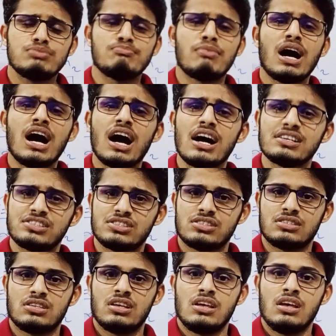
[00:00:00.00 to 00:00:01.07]

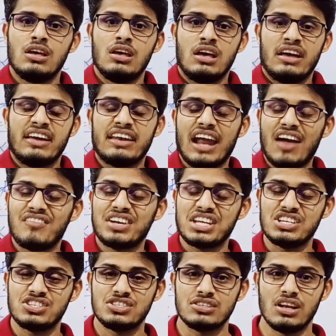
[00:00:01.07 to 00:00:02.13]
mass
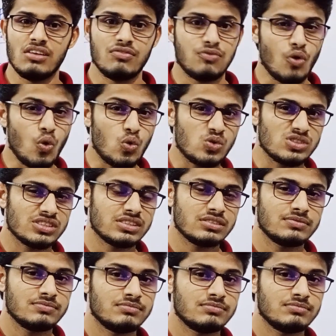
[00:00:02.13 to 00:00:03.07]
gravitational force.